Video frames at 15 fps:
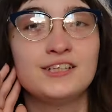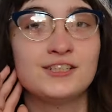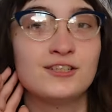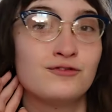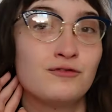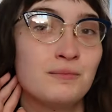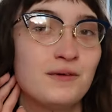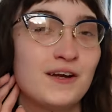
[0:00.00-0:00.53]
This
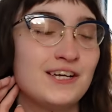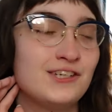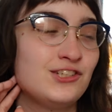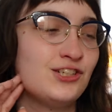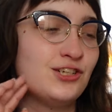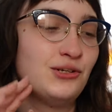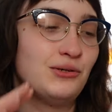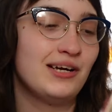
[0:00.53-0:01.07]
is from
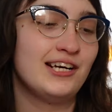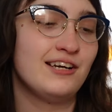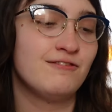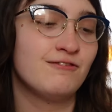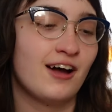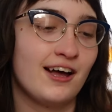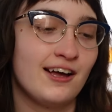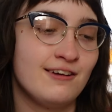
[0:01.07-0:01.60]
page
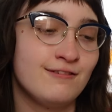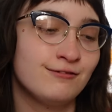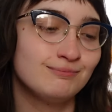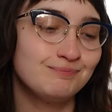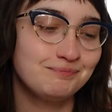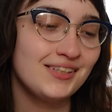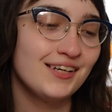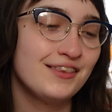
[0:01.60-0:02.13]
285.
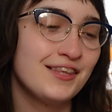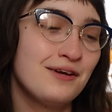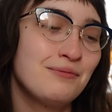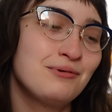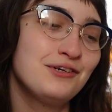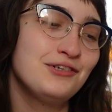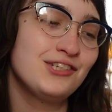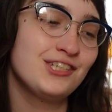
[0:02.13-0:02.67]
They
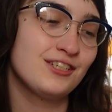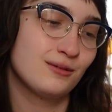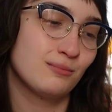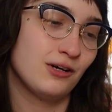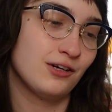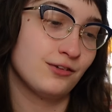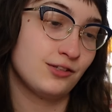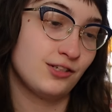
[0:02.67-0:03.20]
approached a
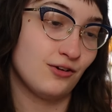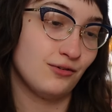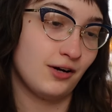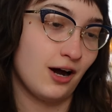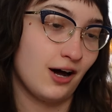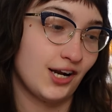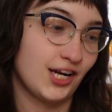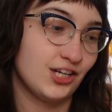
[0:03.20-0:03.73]
small stone
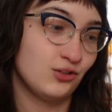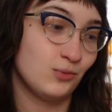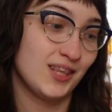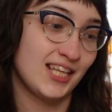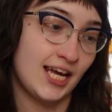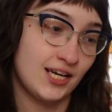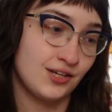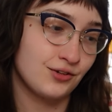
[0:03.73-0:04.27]
cottage
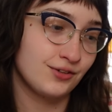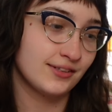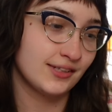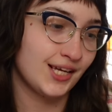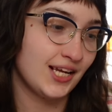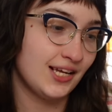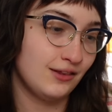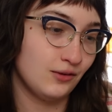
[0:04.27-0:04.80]
with candles
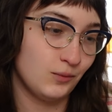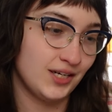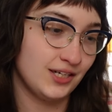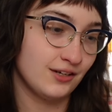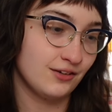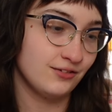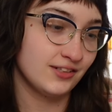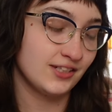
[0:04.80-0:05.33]
lit in the
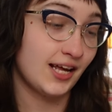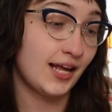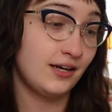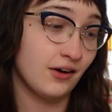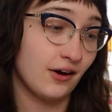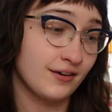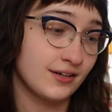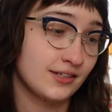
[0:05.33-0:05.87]
windows
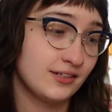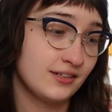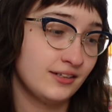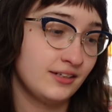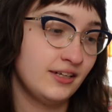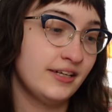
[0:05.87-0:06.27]
and knocked.